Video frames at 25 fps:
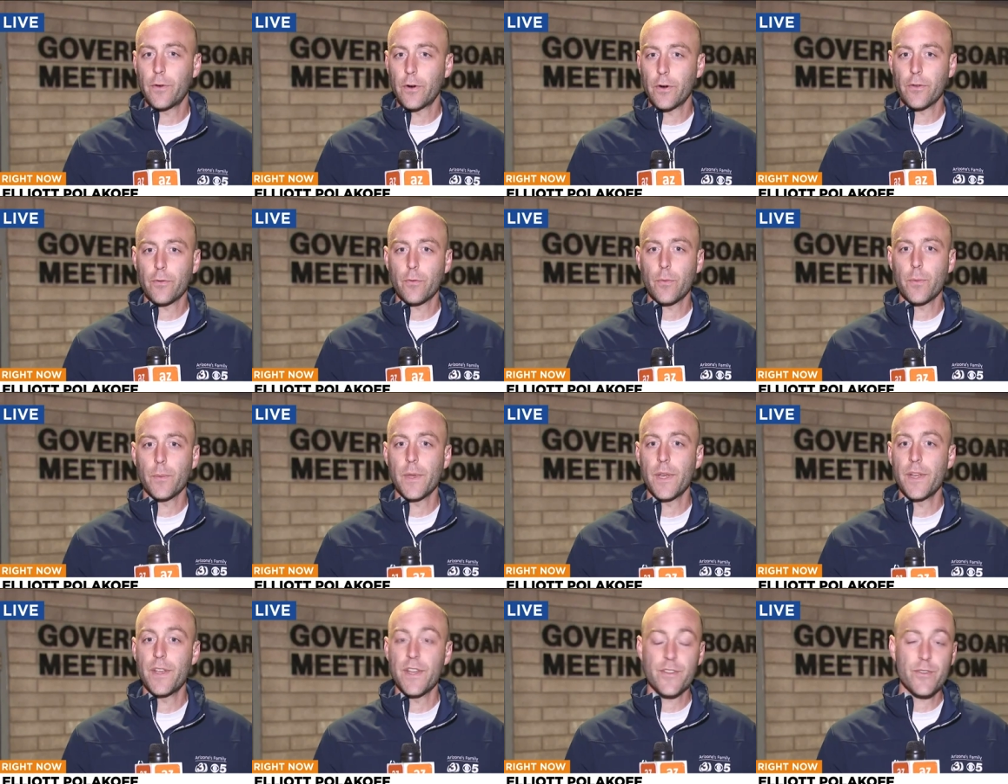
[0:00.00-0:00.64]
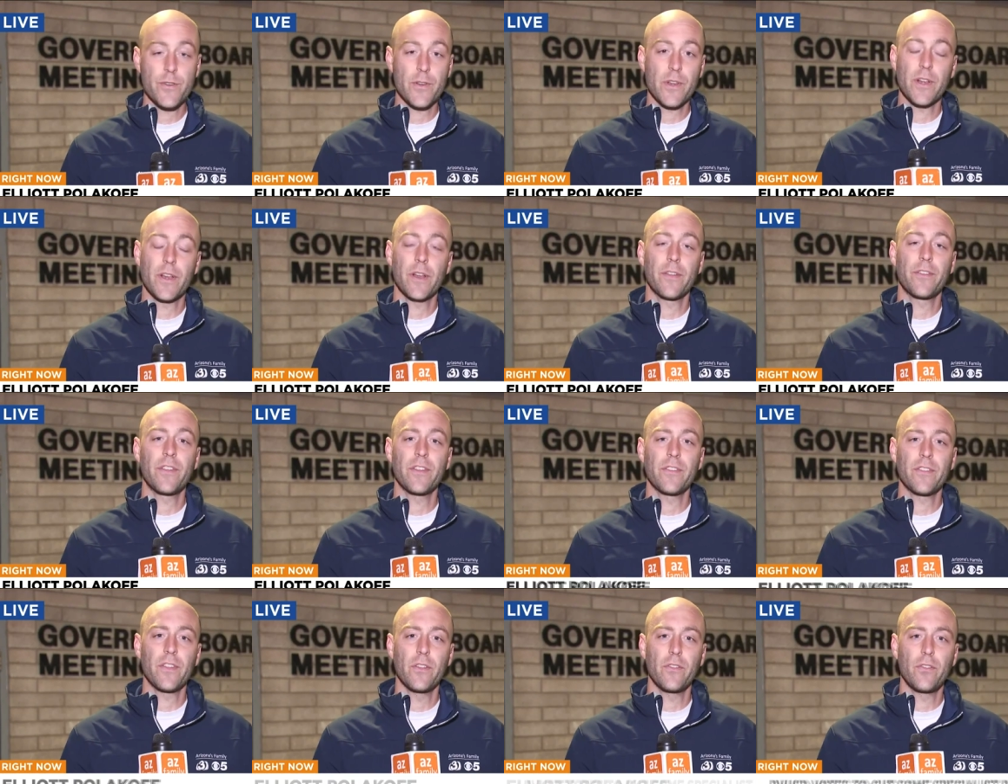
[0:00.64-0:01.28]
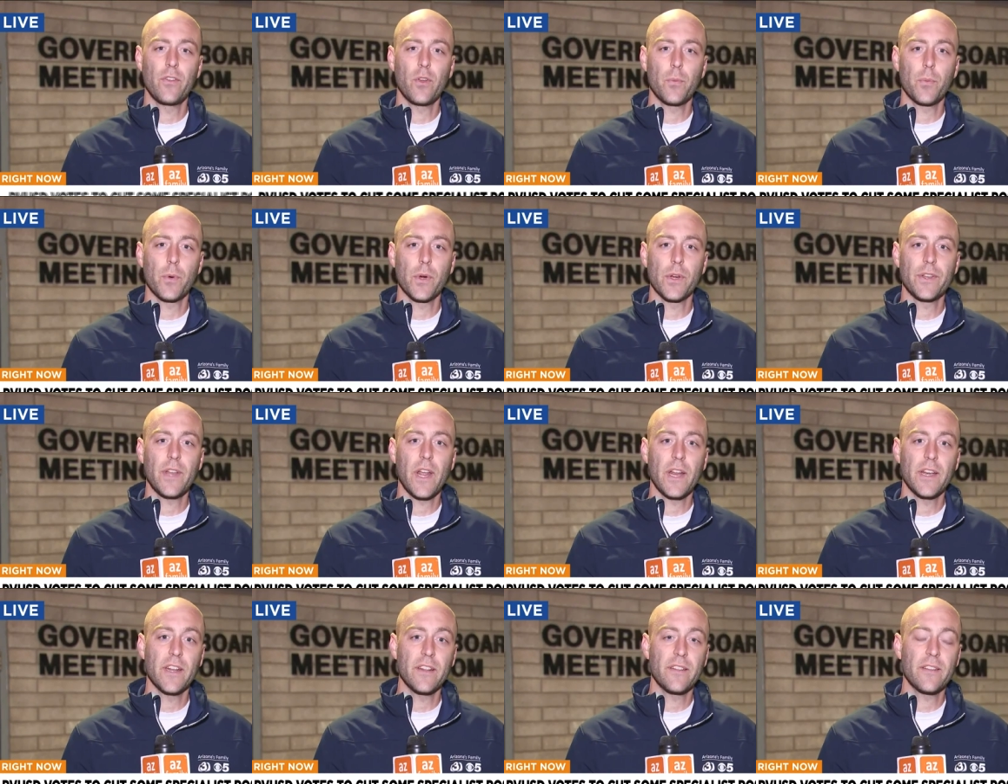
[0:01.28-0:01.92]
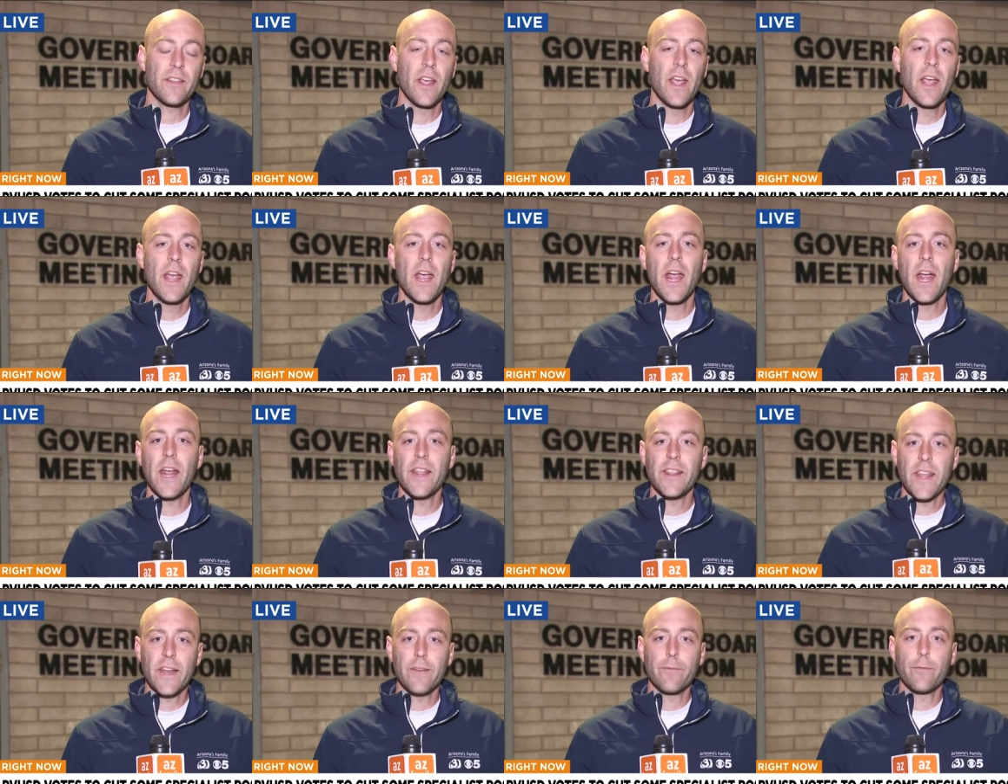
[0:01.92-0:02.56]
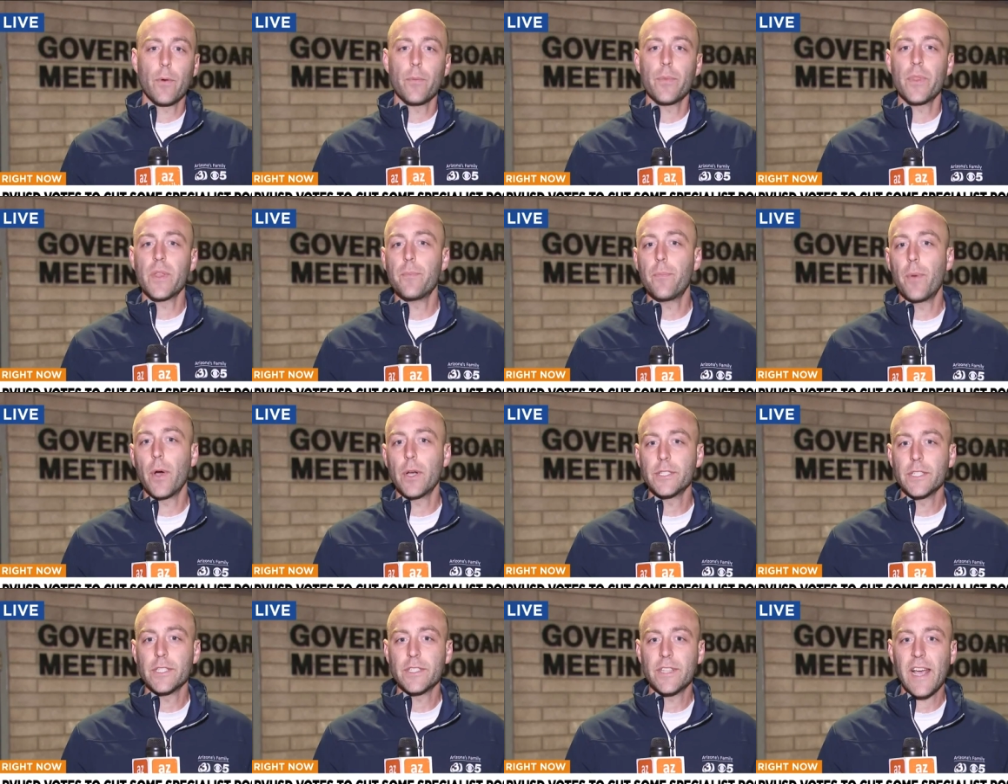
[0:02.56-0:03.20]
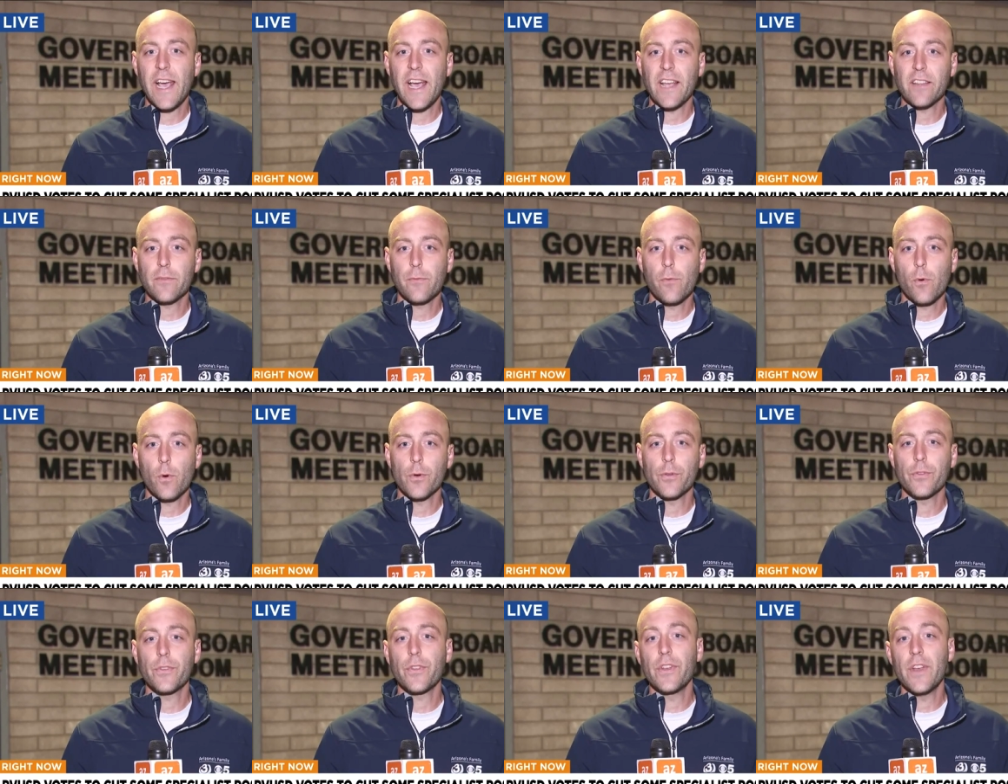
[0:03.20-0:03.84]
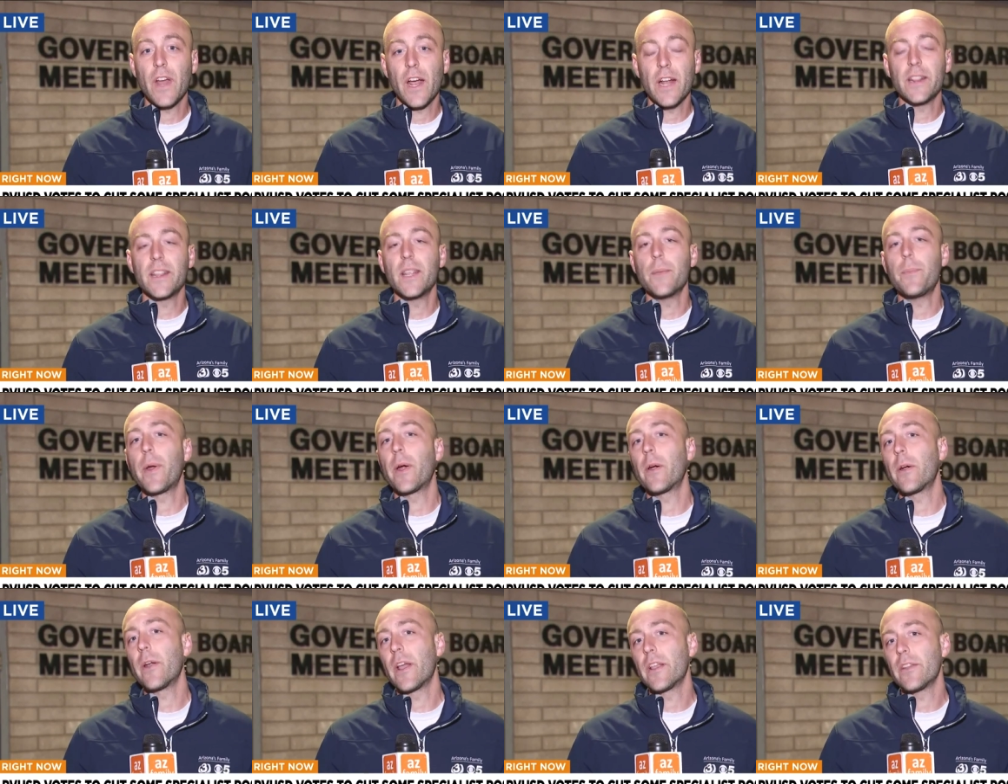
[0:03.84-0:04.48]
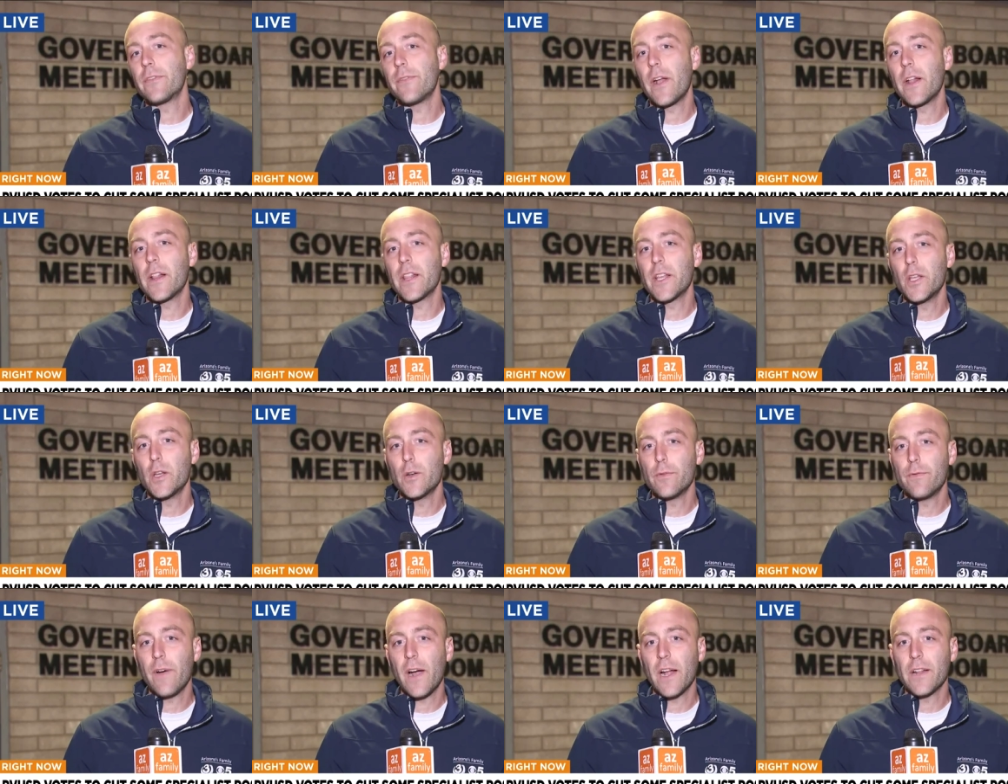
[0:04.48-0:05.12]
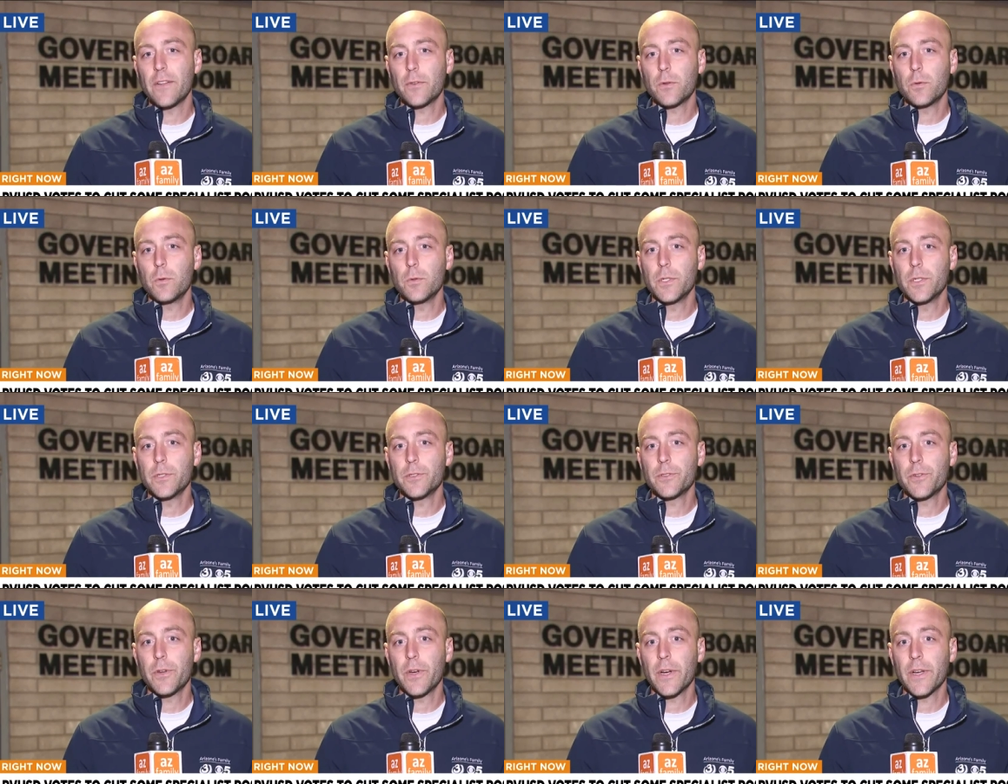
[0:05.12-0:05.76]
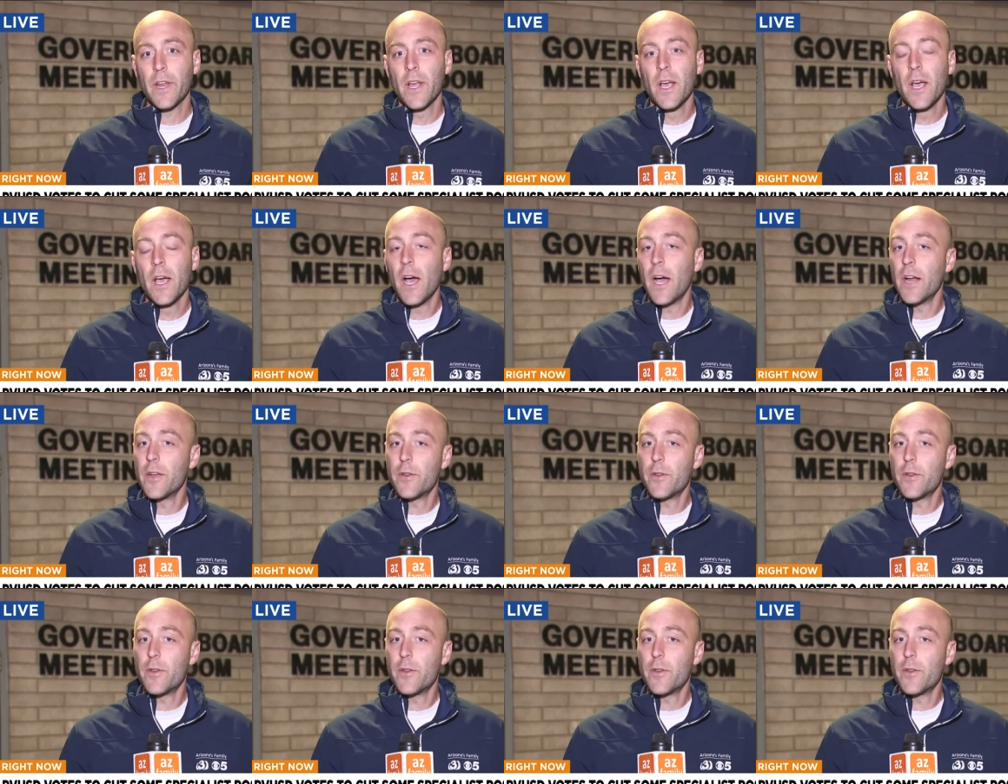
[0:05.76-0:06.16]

first from the district assistant superintendents and then from the budget task force tonight, the Paradise Valley Unified School District,